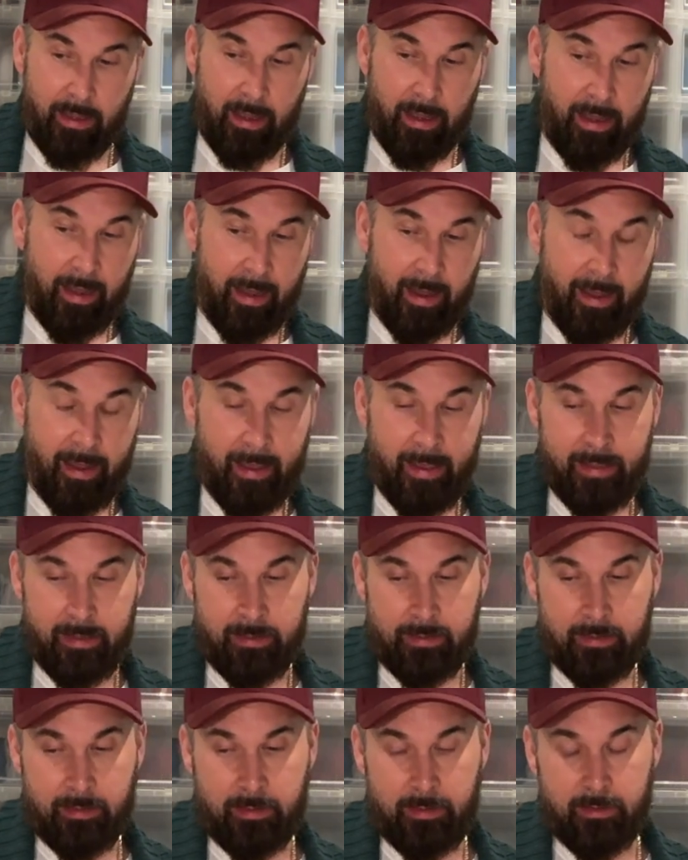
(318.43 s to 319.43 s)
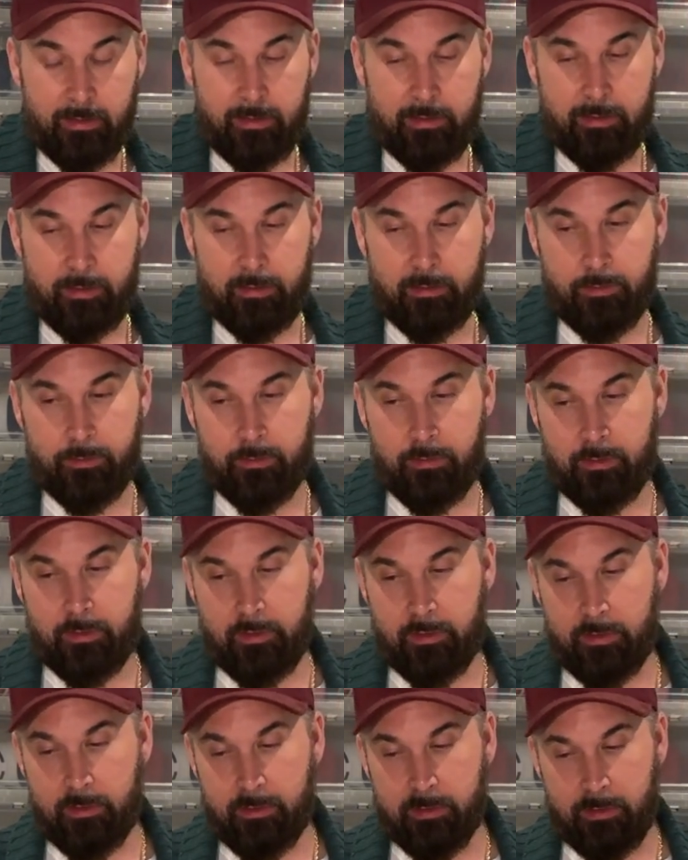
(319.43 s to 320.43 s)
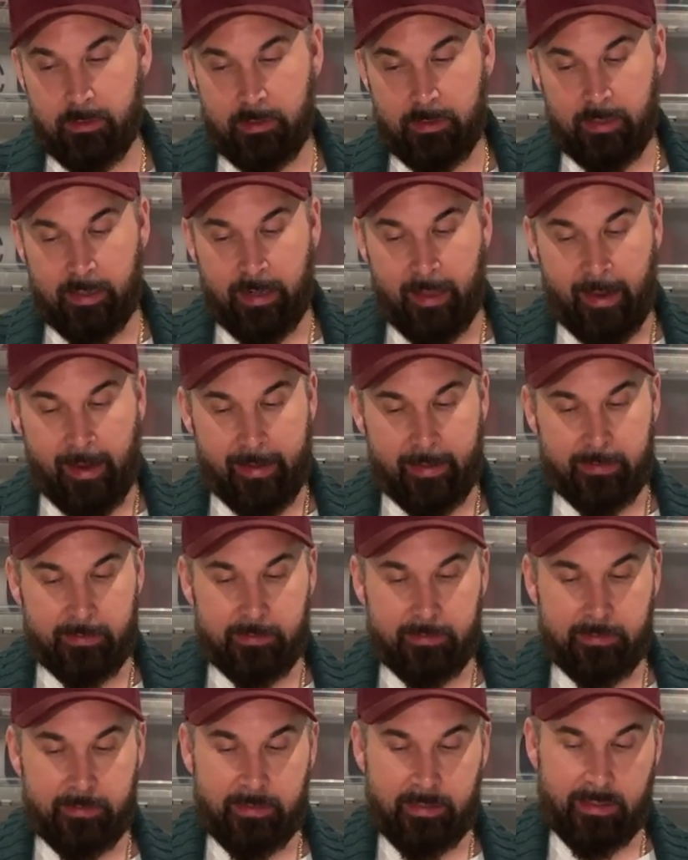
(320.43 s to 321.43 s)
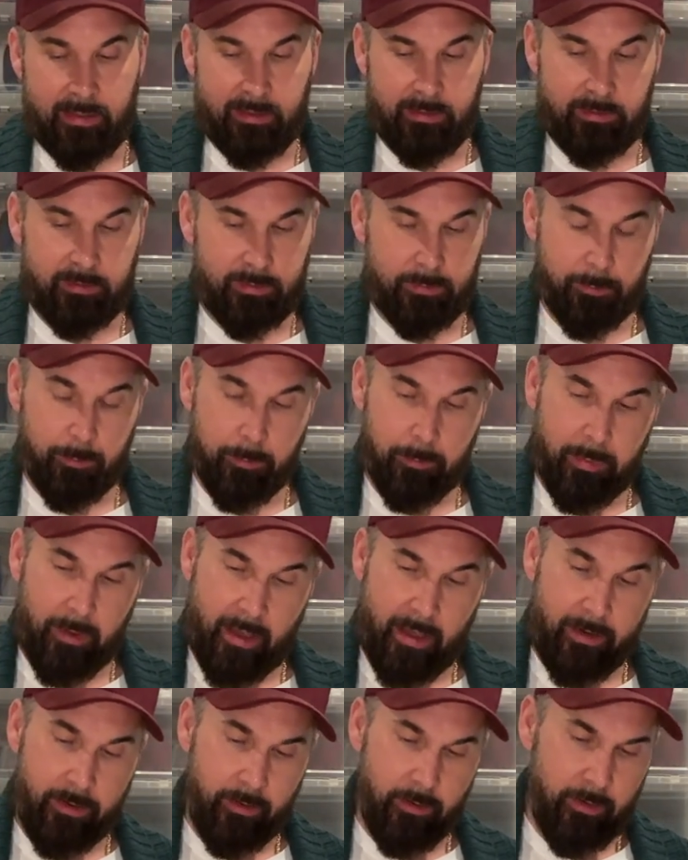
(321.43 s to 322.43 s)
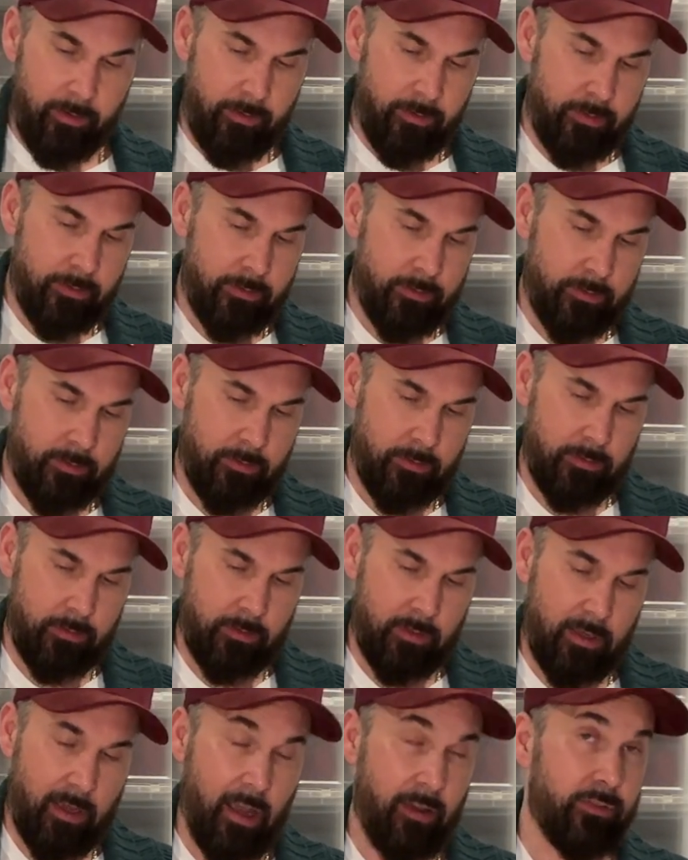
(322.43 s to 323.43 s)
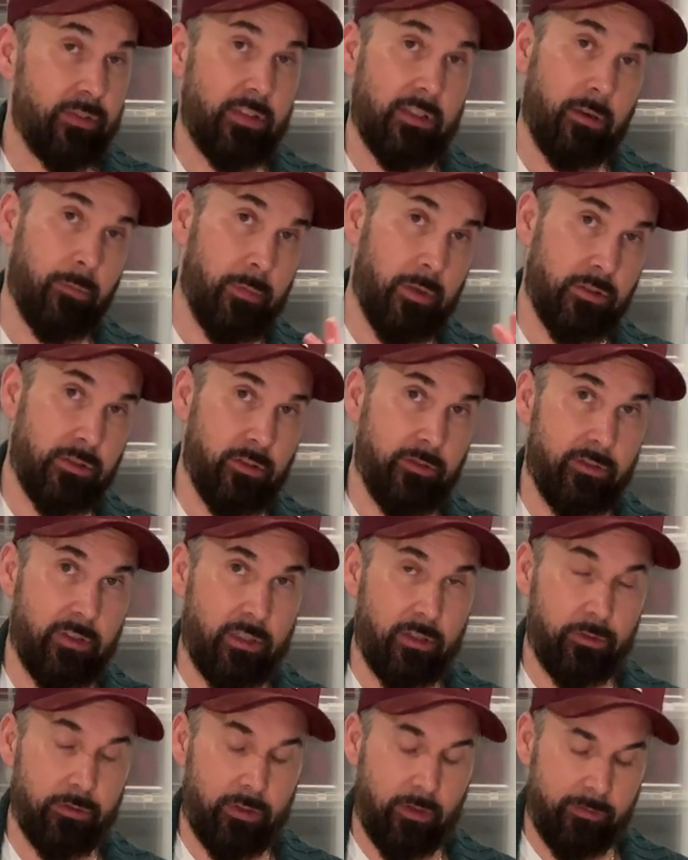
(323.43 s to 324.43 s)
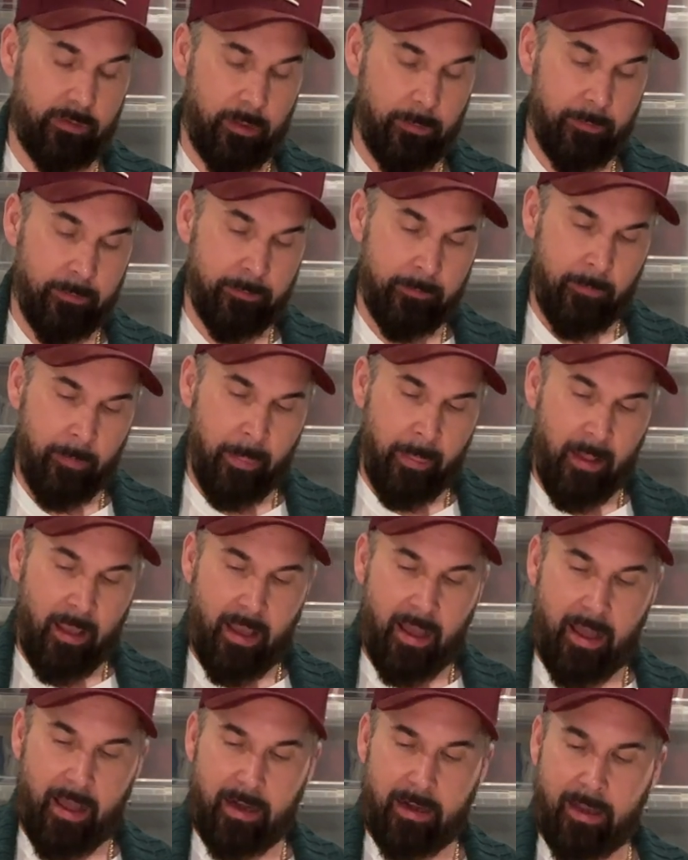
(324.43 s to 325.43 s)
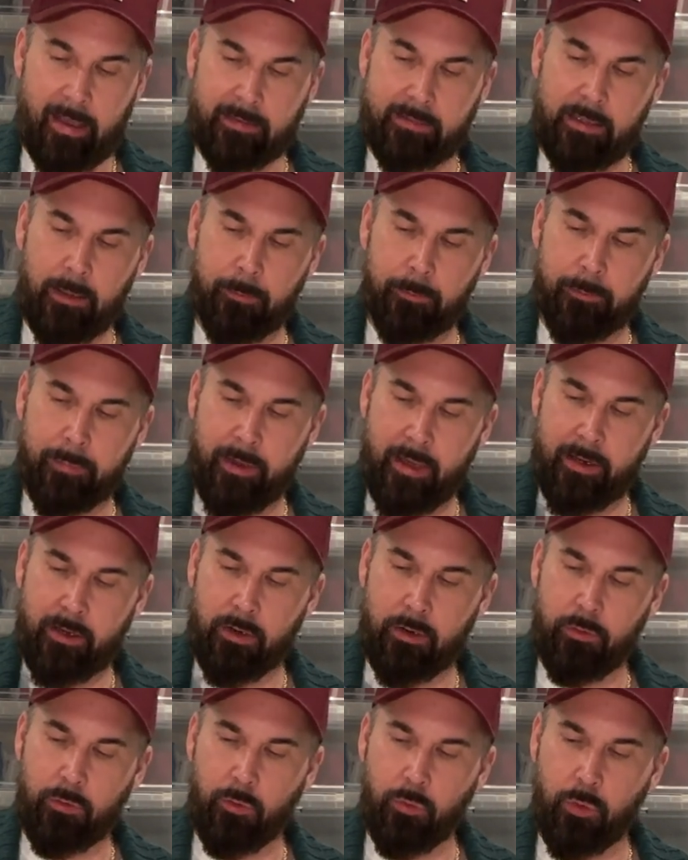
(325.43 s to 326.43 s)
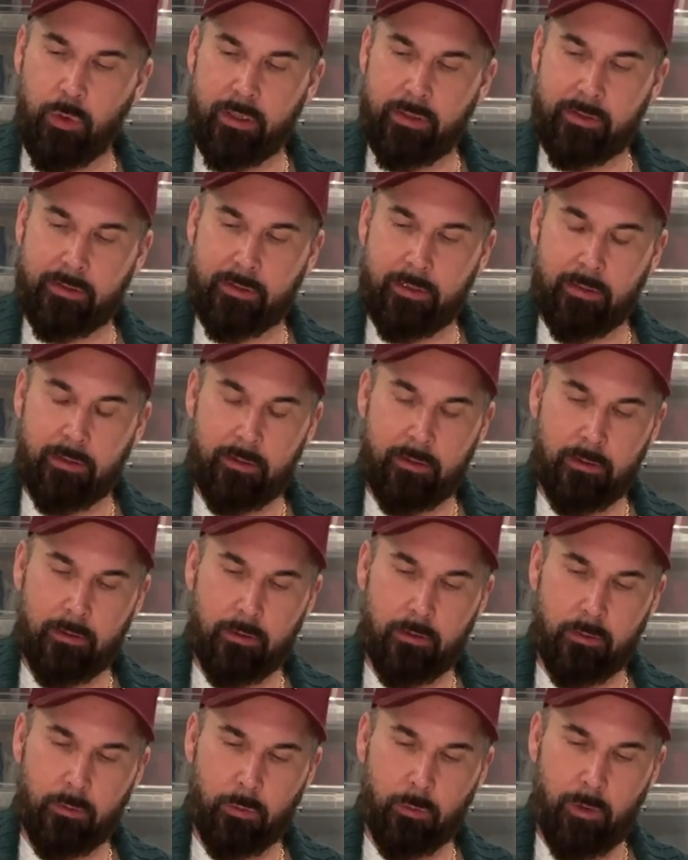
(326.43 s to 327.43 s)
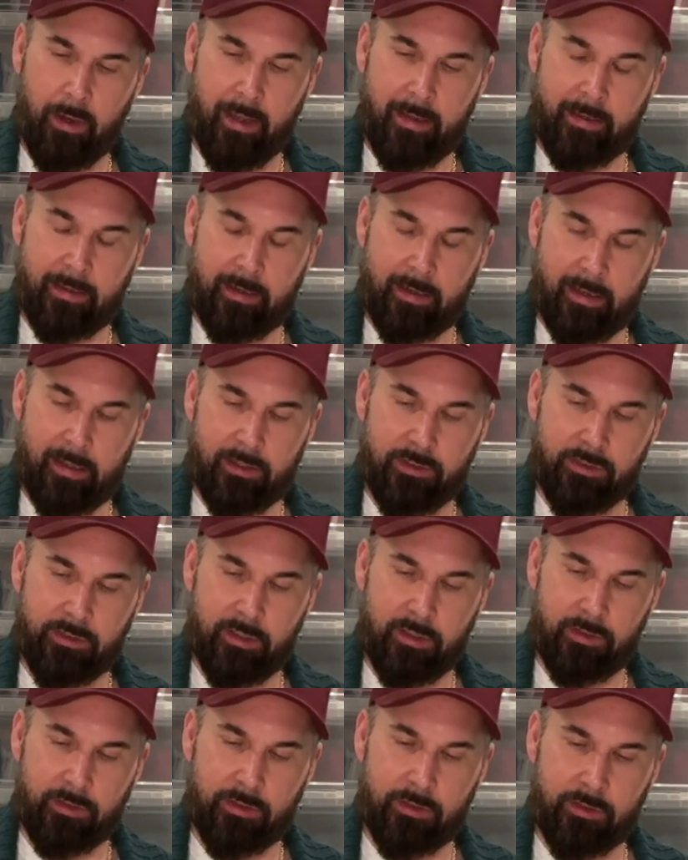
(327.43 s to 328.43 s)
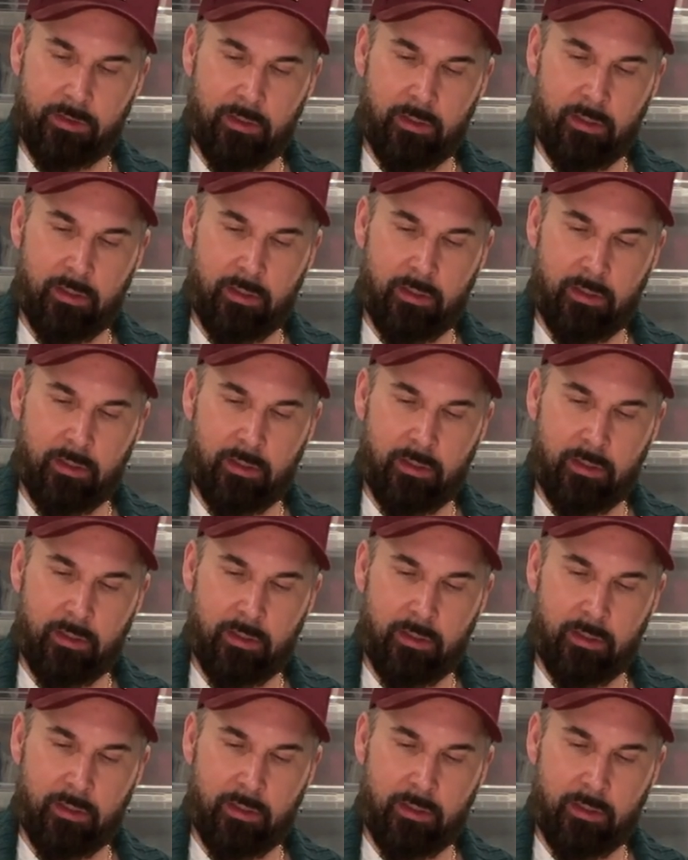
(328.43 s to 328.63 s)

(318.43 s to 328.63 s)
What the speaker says: I like these better. I've seen a bunch of videos of them. I like them better with white laces.